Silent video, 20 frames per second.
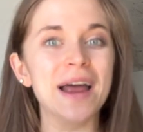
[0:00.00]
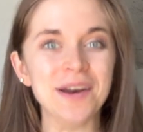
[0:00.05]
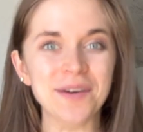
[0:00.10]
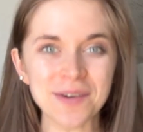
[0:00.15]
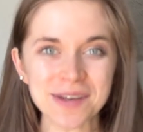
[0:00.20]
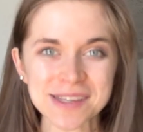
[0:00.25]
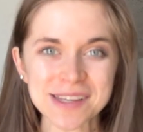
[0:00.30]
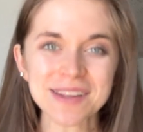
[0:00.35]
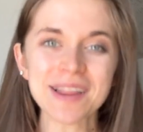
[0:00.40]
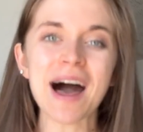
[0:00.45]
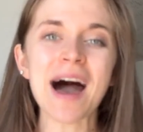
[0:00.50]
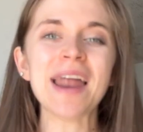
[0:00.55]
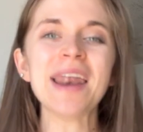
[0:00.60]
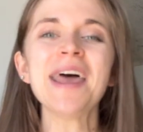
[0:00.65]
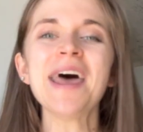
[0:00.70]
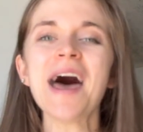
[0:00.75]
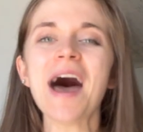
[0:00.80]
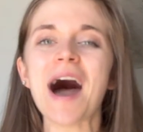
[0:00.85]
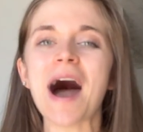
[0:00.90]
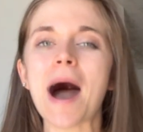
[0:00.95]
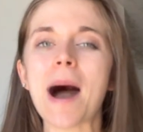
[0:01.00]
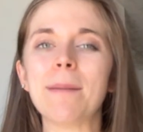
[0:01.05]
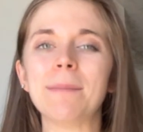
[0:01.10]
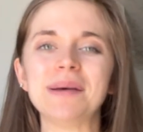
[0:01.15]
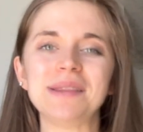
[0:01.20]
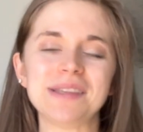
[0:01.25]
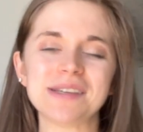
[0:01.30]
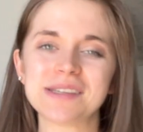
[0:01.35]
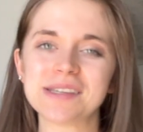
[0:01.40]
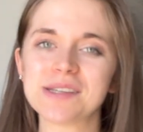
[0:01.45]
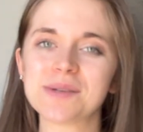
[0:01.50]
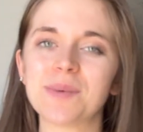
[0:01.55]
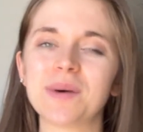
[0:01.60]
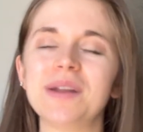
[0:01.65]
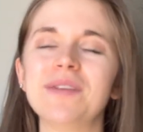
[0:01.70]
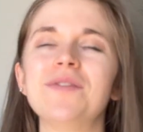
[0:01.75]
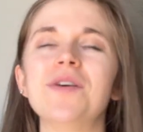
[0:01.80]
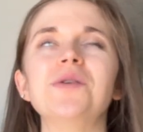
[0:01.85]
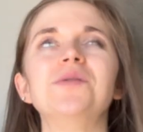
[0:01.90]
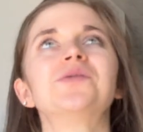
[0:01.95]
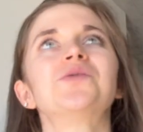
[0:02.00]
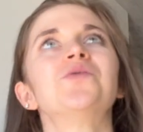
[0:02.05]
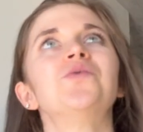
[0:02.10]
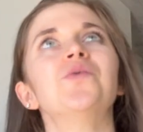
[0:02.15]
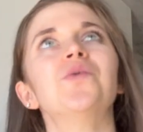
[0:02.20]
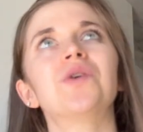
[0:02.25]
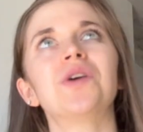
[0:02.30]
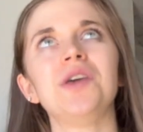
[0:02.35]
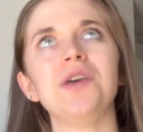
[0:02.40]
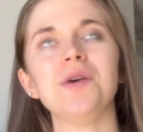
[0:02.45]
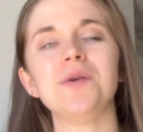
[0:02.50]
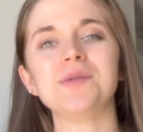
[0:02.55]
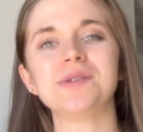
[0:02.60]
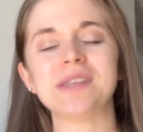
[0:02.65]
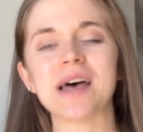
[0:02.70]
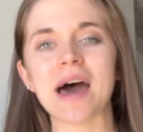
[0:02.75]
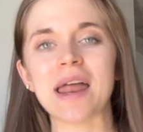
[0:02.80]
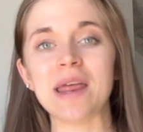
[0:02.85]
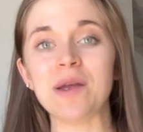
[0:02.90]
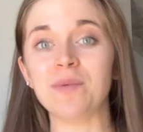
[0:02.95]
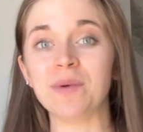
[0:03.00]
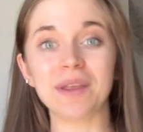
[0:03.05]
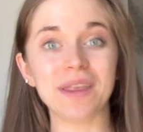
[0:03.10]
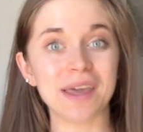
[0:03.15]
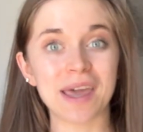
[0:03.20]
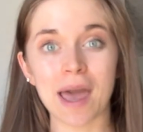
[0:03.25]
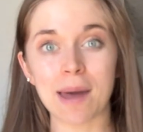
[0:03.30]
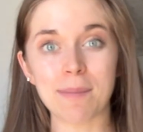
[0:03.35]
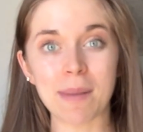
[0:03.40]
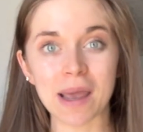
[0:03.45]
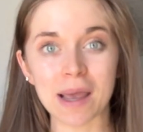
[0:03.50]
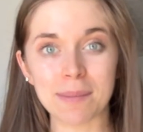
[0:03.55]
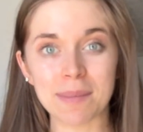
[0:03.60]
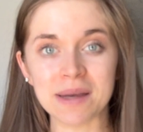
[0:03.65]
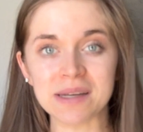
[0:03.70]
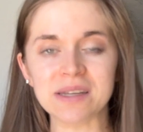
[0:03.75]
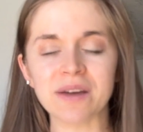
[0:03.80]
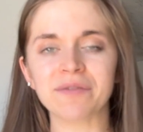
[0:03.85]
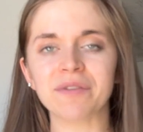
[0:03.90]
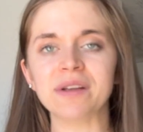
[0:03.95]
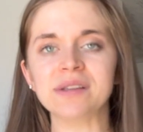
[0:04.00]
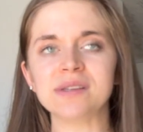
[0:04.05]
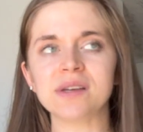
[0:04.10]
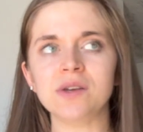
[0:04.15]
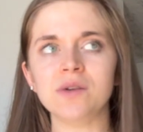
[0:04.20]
I know it's a lot, but this is one of those cool cues that it really can make a big difference.